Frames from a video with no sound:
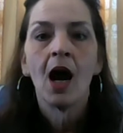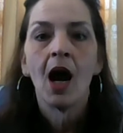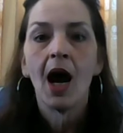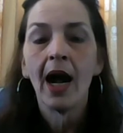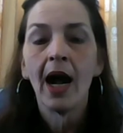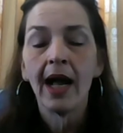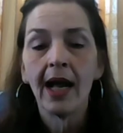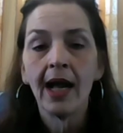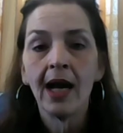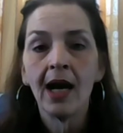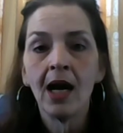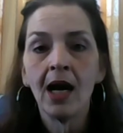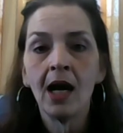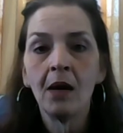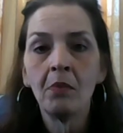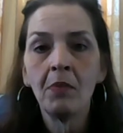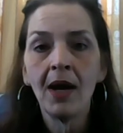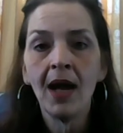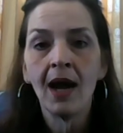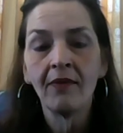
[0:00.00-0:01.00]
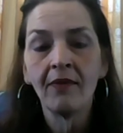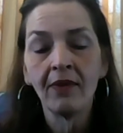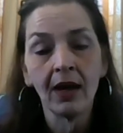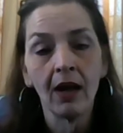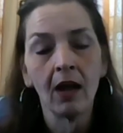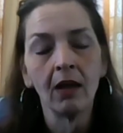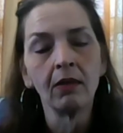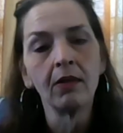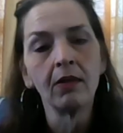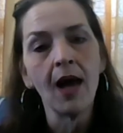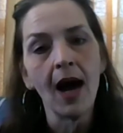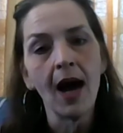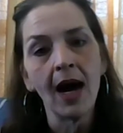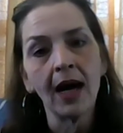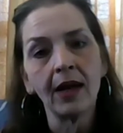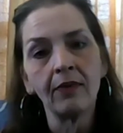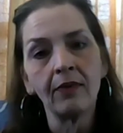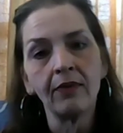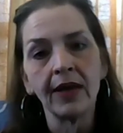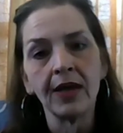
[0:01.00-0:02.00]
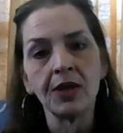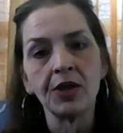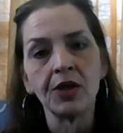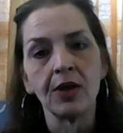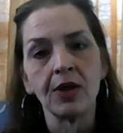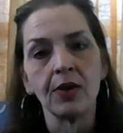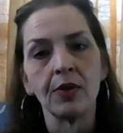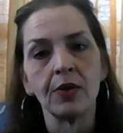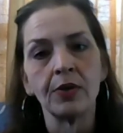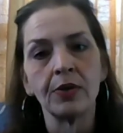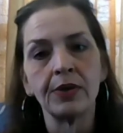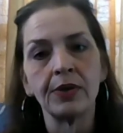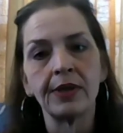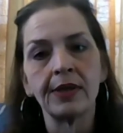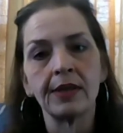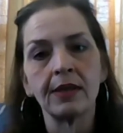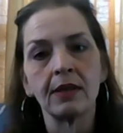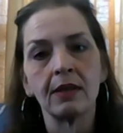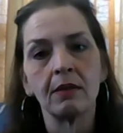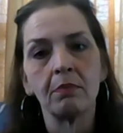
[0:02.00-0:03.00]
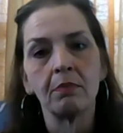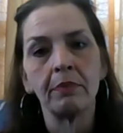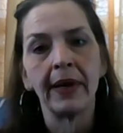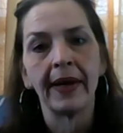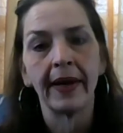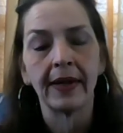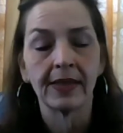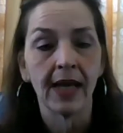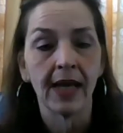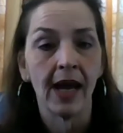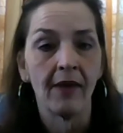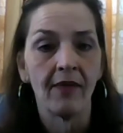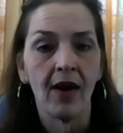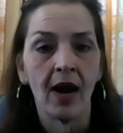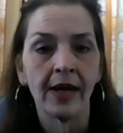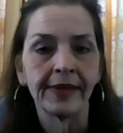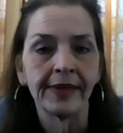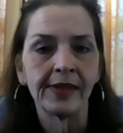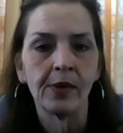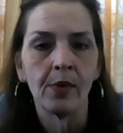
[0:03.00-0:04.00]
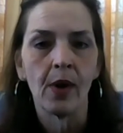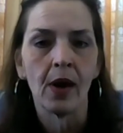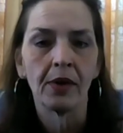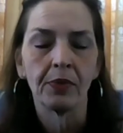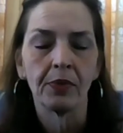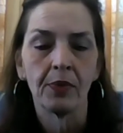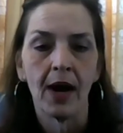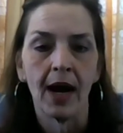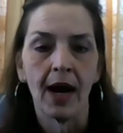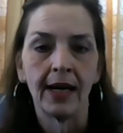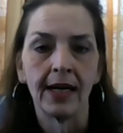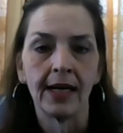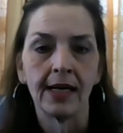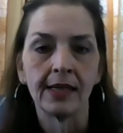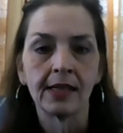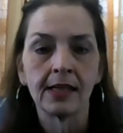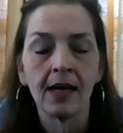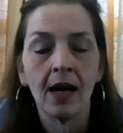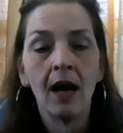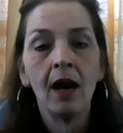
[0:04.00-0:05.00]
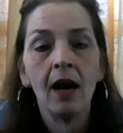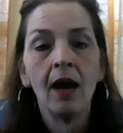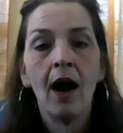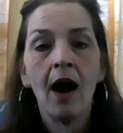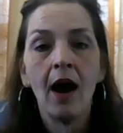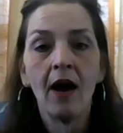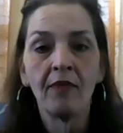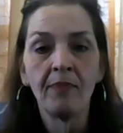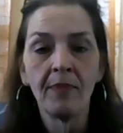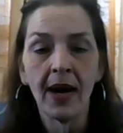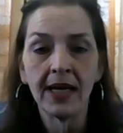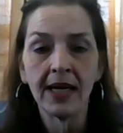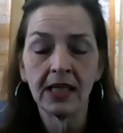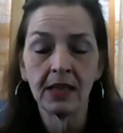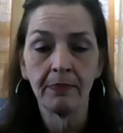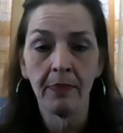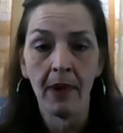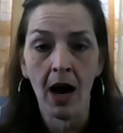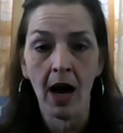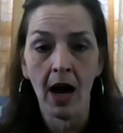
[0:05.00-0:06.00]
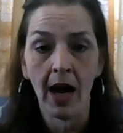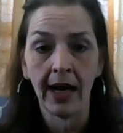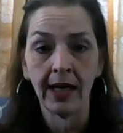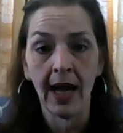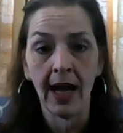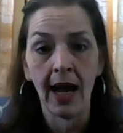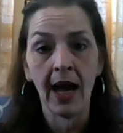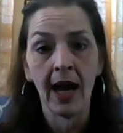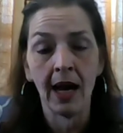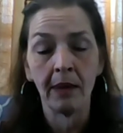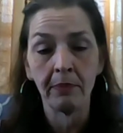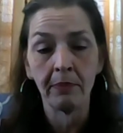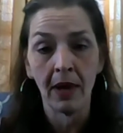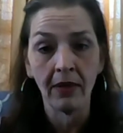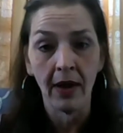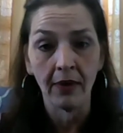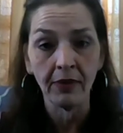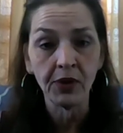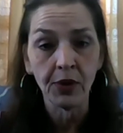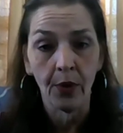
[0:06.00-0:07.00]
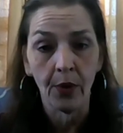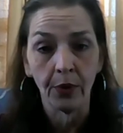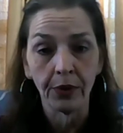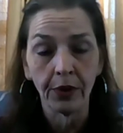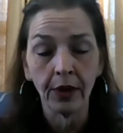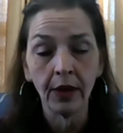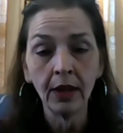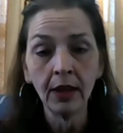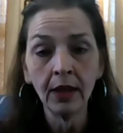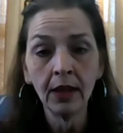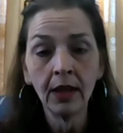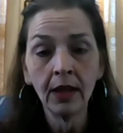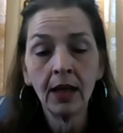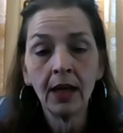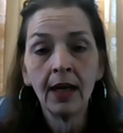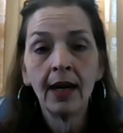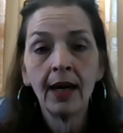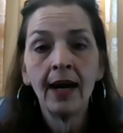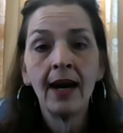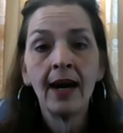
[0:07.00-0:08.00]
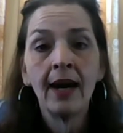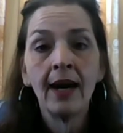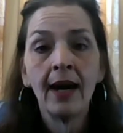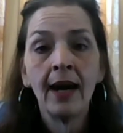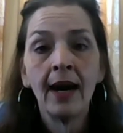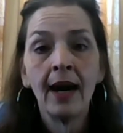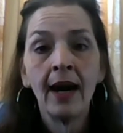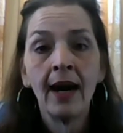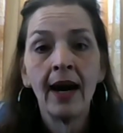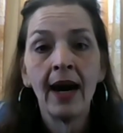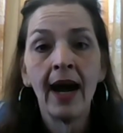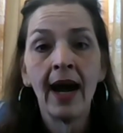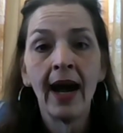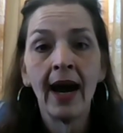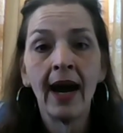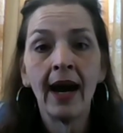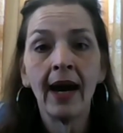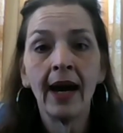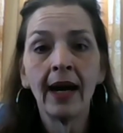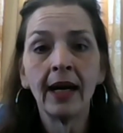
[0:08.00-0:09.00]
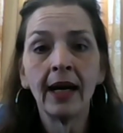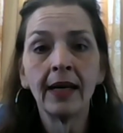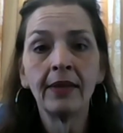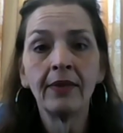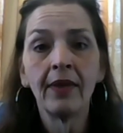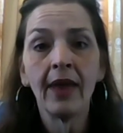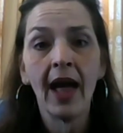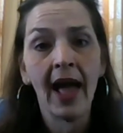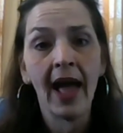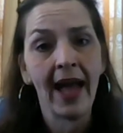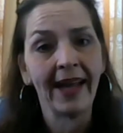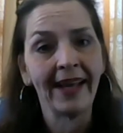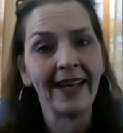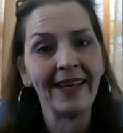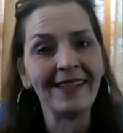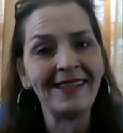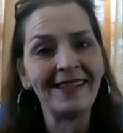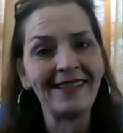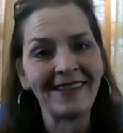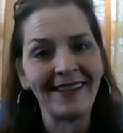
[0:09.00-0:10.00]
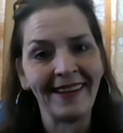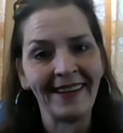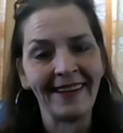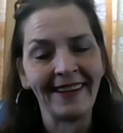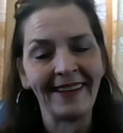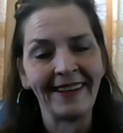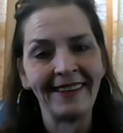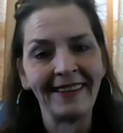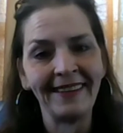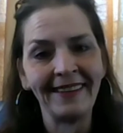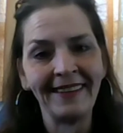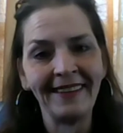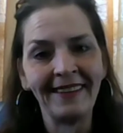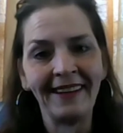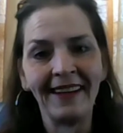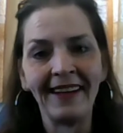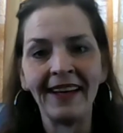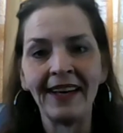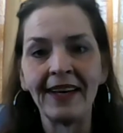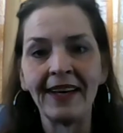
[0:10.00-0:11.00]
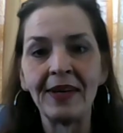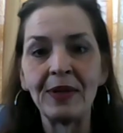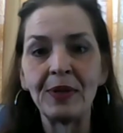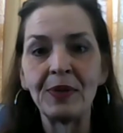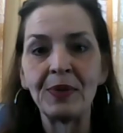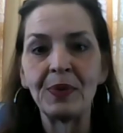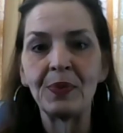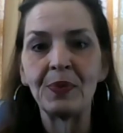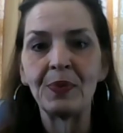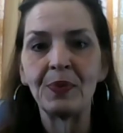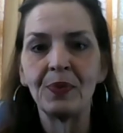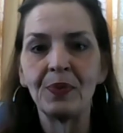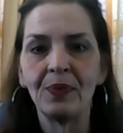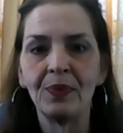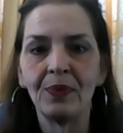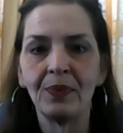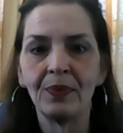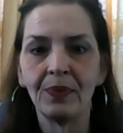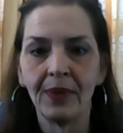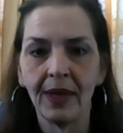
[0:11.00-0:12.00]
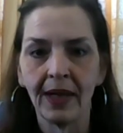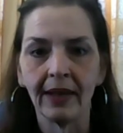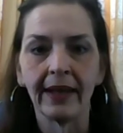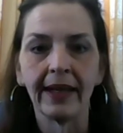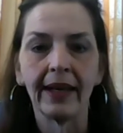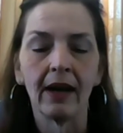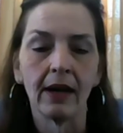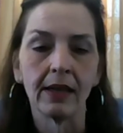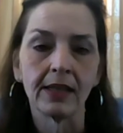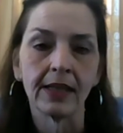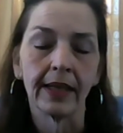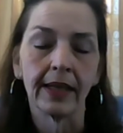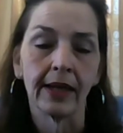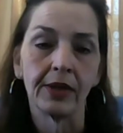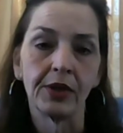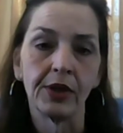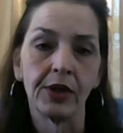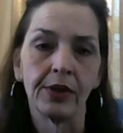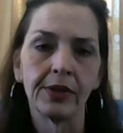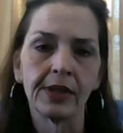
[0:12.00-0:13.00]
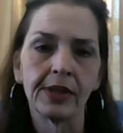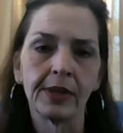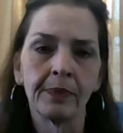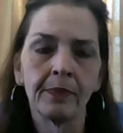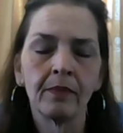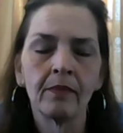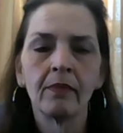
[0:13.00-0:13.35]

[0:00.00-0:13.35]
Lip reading: I am having a lot of issues because I have osteoarthritis of my spine and my left shoulder. And the hanging skin is really causing issues.